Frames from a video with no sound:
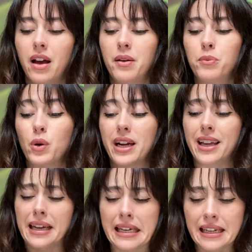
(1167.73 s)
more
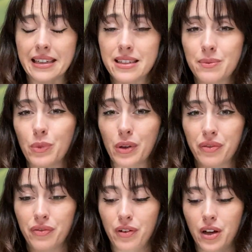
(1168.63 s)
ease, more
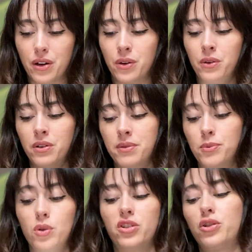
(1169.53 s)
flow,
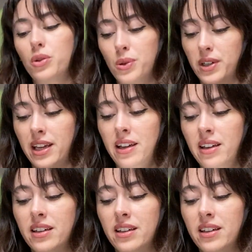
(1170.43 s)
more joy,